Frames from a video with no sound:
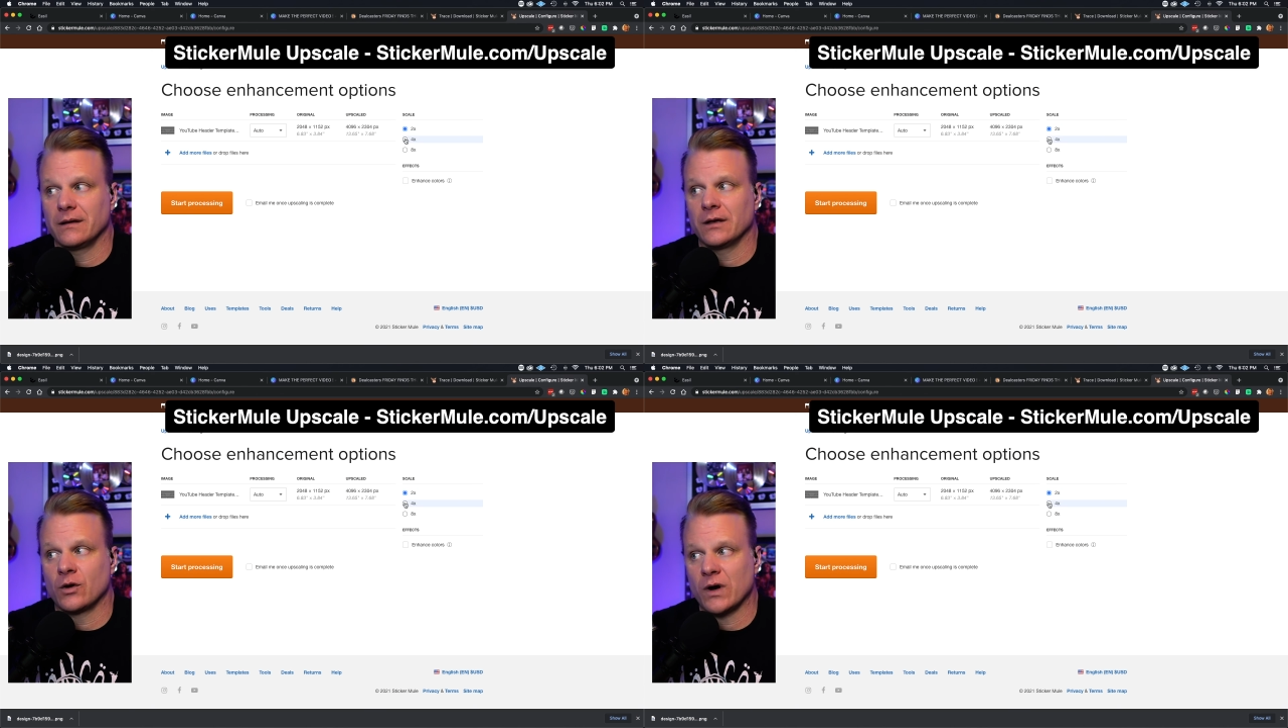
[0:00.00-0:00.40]

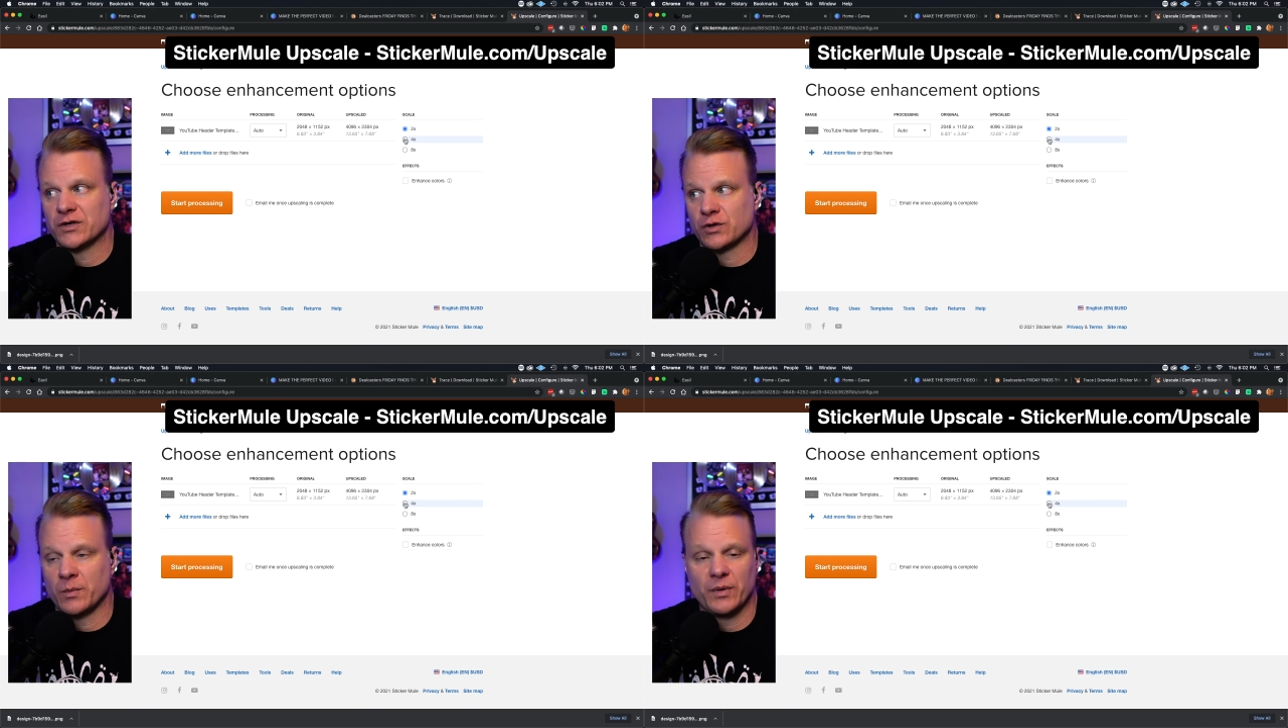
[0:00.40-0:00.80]

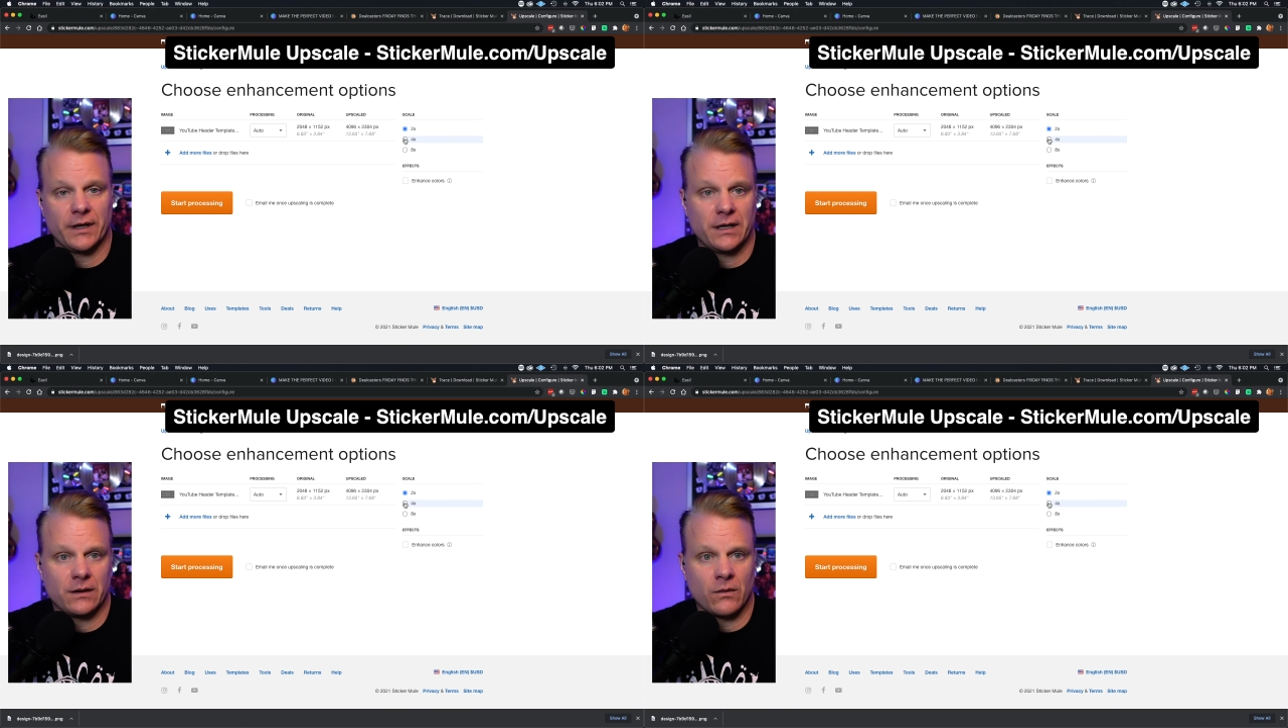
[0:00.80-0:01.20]
quadruple
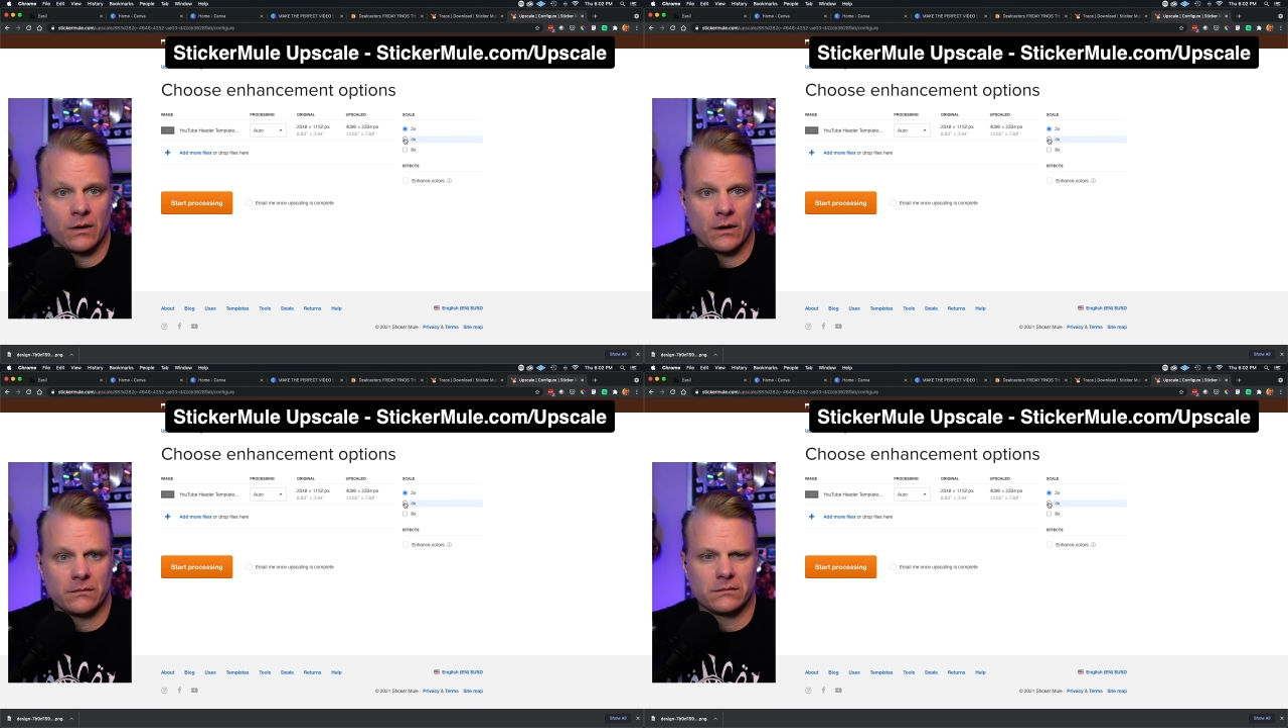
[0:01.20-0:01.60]
it,
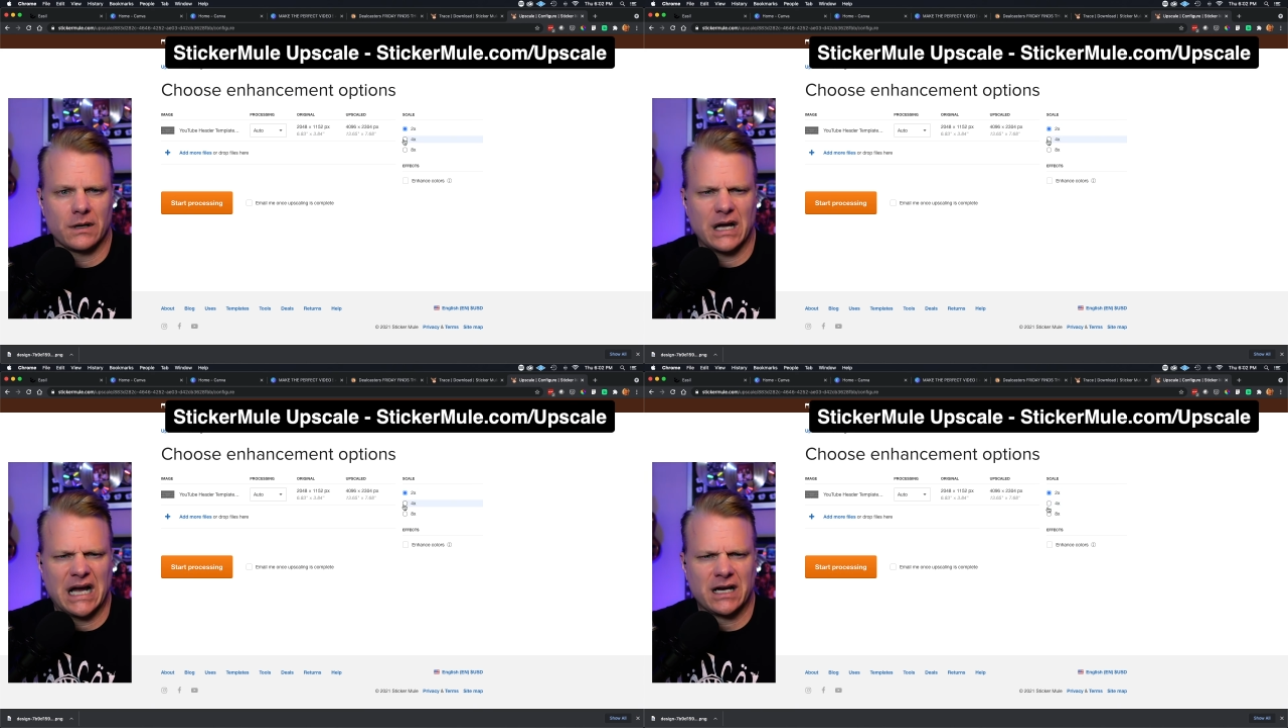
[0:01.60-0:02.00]
or
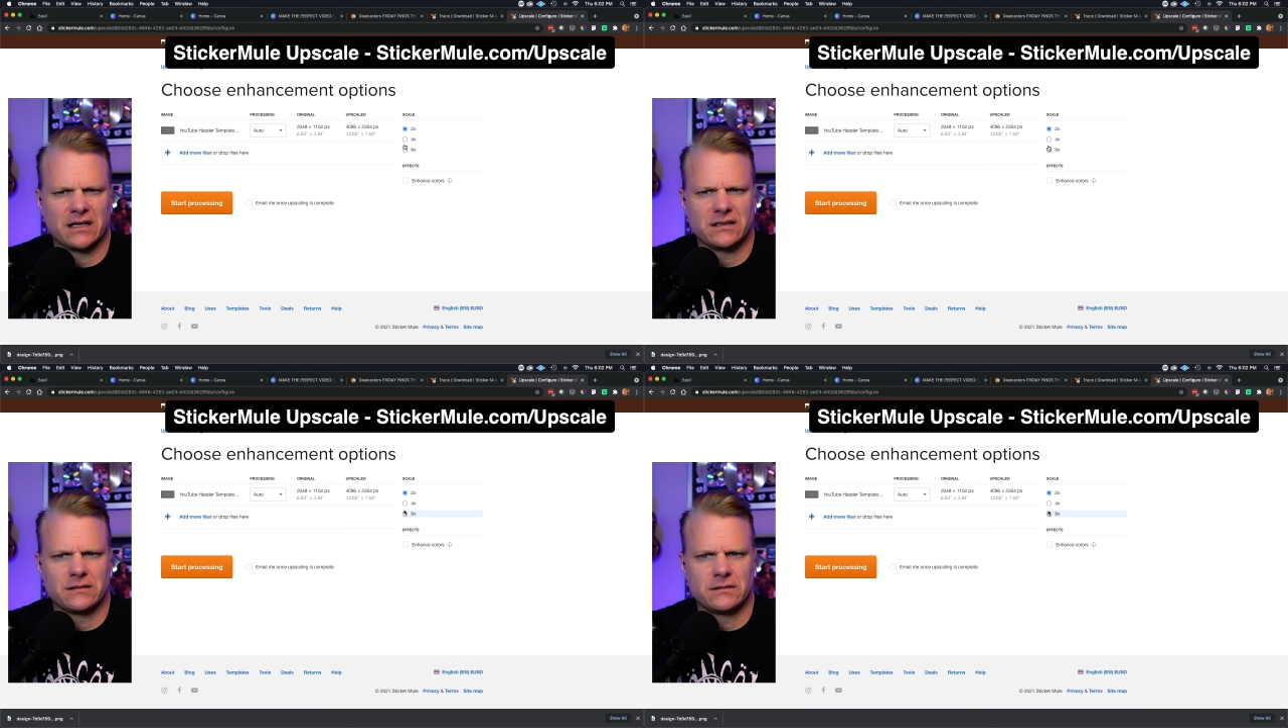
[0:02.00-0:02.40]

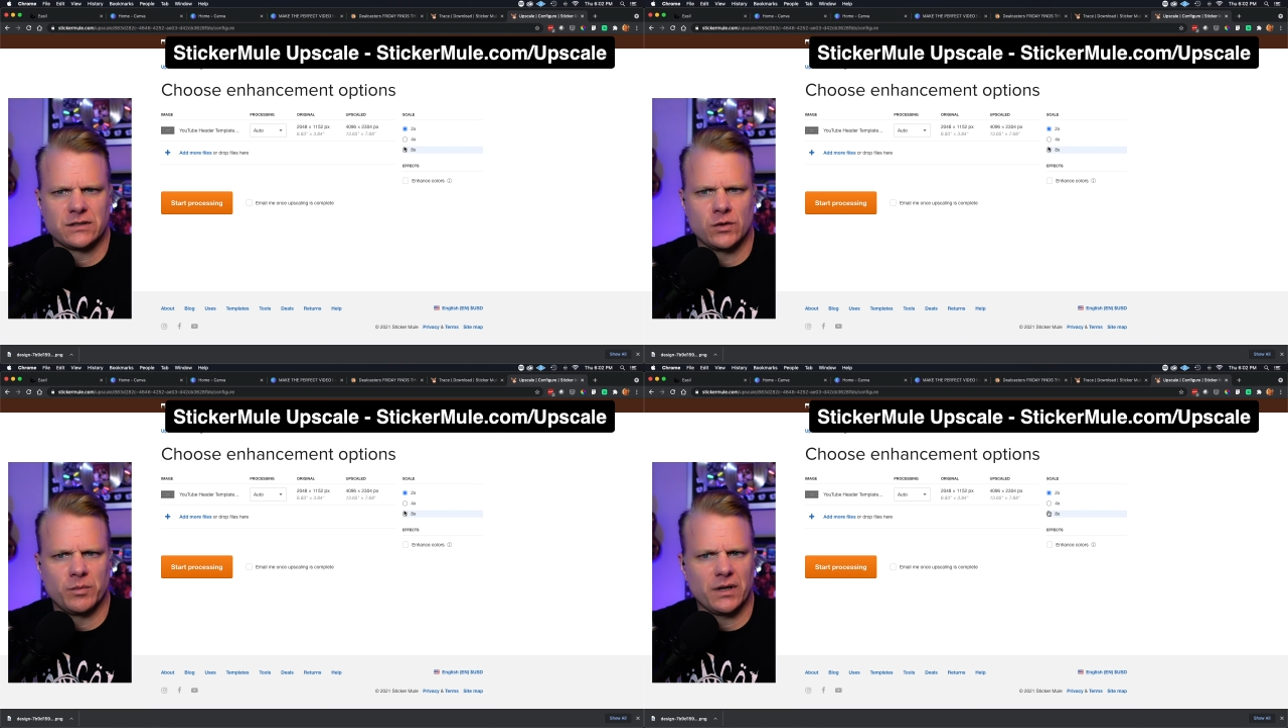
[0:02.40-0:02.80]

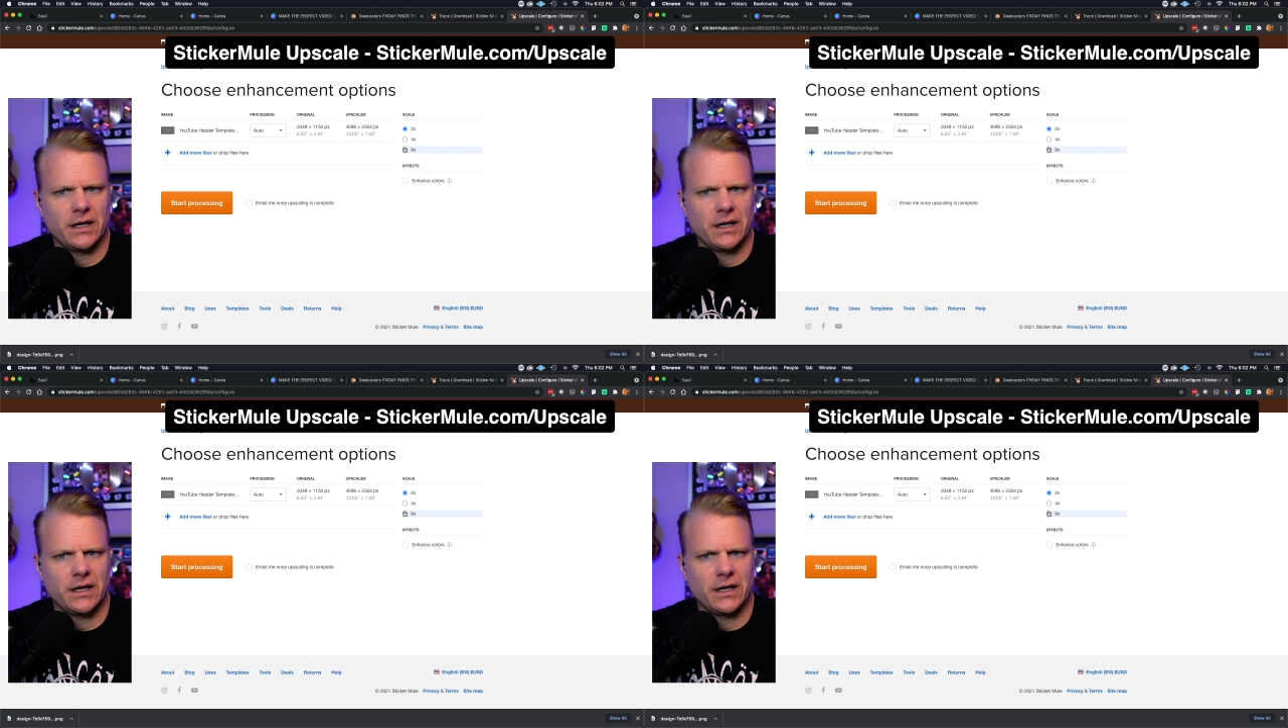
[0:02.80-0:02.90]
octuple